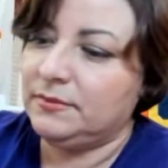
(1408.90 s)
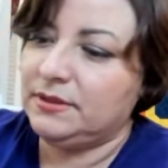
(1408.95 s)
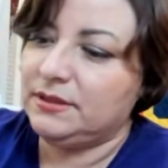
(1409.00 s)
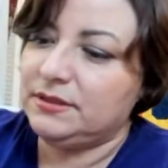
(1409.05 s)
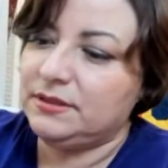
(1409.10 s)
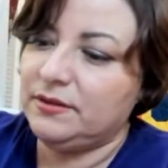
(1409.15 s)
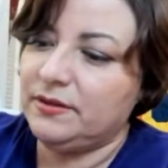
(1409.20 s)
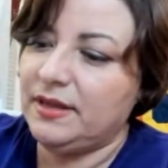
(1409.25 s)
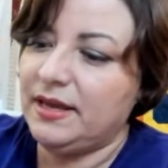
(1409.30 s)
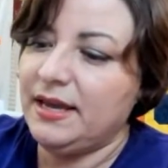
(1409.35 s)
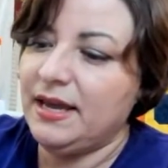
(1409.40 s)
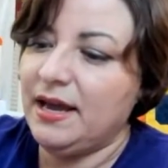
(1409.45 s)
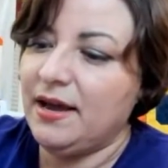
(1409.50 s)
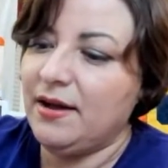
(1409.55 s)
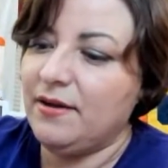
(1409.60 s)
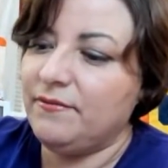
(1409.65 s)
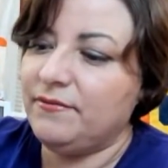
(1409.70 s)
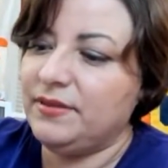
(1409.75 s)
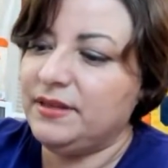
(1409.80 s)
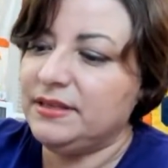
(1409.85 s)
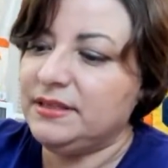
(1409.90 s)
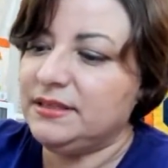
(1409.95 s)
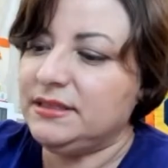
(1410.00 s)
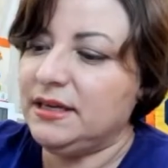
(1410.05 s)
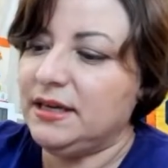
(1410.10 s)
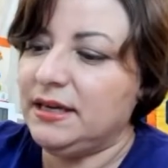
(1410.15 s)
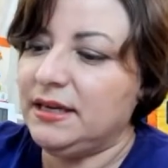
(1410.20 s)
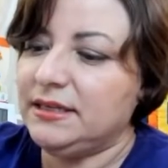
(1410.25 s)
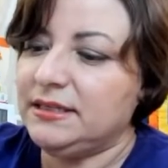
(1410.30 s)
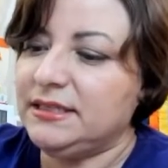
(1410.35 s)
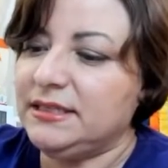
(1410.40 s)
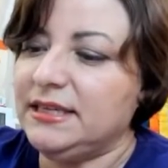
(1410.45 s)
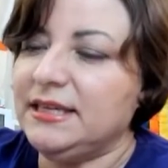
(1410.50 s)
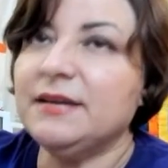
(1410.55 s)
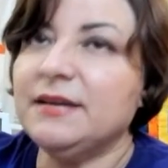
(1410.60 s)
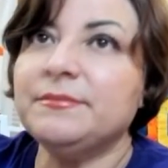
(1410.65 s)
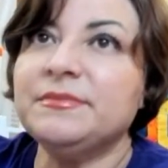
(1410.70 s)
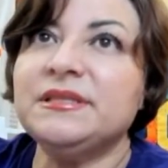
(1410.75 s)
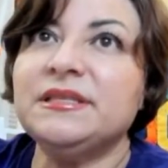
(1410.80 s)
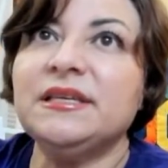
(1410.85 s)
So they have this
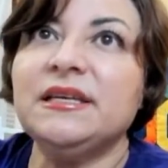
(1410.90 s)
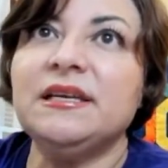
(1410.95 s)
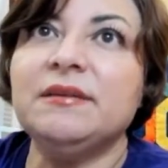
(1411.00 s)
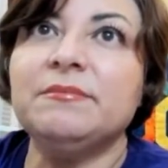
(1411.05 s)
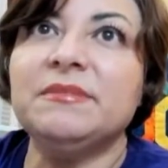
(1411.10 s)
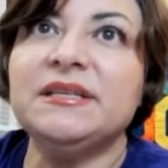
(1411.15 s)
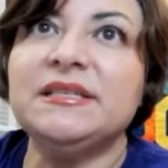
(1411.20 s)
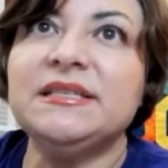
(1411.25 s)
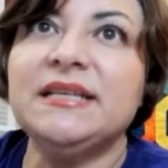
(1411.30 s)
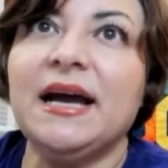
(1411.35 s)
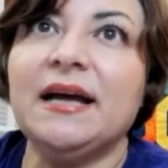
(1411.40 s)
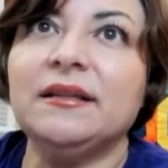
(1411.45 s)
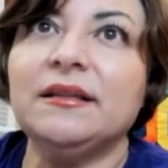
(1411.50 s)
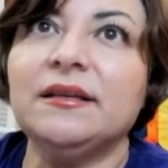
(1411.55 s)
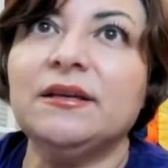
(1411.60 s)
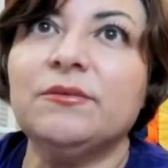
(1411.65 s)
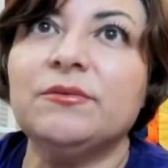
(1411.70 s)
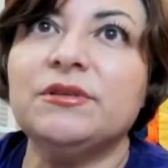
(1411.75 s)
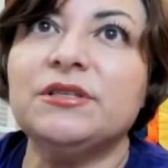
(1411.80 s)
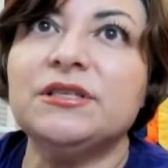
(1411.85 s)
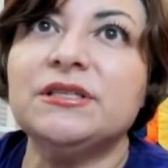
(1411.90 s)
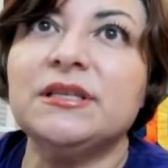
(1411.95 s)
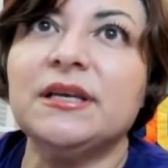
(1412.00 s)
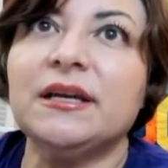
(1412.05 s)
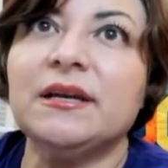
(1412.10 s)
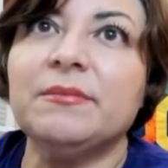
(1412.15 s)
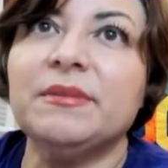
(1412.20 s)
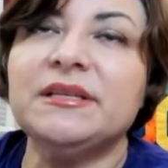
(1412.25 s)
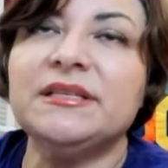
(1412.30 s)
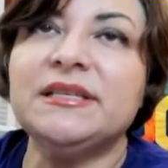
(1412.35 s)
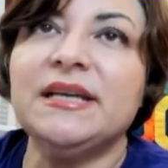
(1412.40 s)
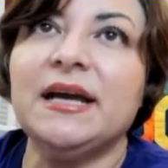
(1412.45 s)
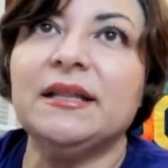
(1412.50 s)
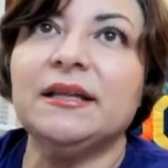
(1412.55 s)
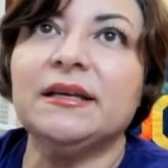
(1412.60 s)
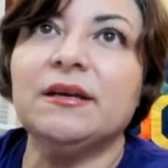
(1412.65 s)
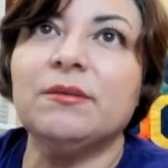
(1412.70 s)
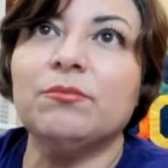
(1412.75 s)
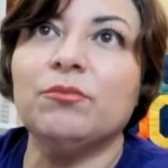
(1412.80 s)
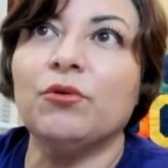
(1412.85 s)
DMC metallic, which is like a
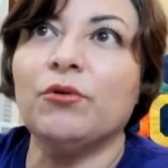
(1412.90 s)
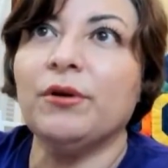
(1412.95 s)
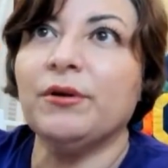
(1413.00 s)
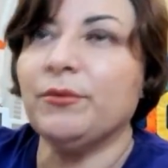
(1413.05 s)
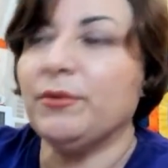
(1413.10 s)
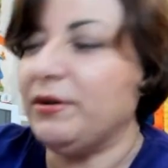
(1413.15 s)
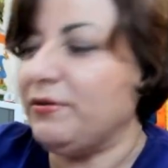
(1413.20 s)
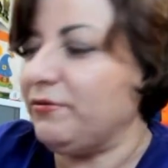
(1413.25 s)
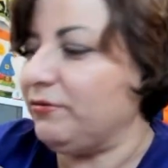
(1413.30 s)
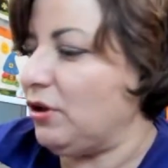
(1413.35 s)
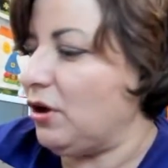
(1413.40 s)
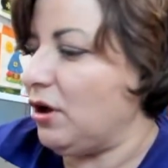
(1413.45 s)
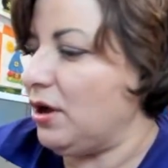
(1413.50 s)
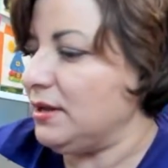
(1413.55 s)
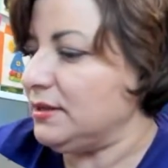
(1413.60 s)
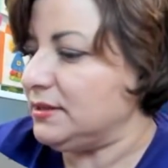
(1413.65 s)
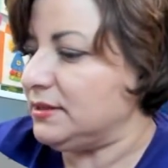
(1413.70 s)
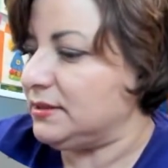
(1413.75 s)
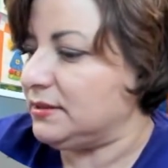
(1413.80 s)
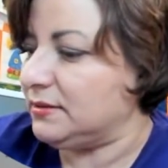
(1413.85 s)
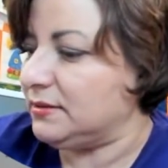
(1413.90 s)
metallic embroidery floss.